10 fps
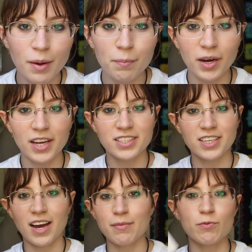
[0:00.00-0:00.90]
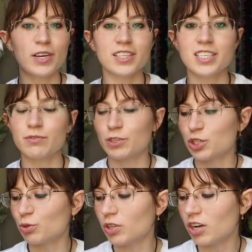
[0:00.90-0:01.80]
But I've been reading this for
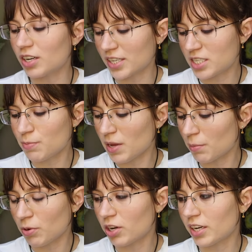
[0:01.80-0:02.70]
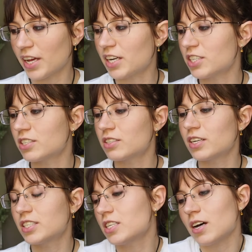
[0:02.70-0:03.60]
too long. It's a big book and I just,
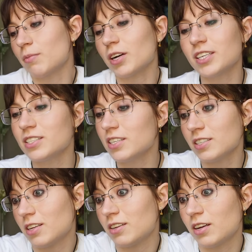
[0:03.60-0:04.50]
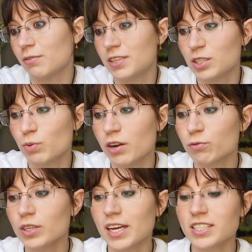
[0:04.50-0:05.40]
it's, I'm not consistent enough. That's what I've
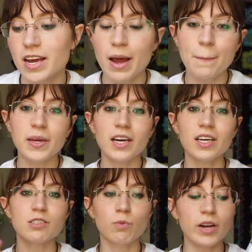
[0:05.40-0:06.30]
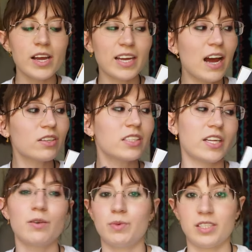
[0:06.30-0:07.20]
realized. Because what I
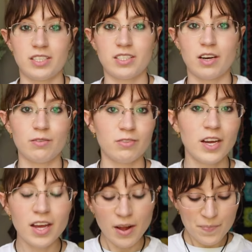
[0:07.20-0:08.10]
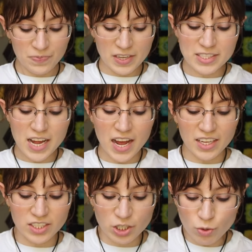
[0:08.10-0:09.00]
calculated with this stuff is
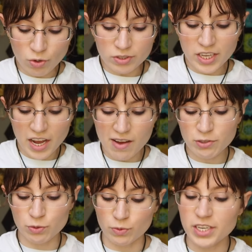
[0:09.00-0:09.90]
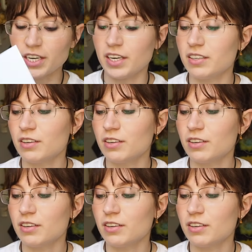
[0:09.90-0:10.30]
that you only have to read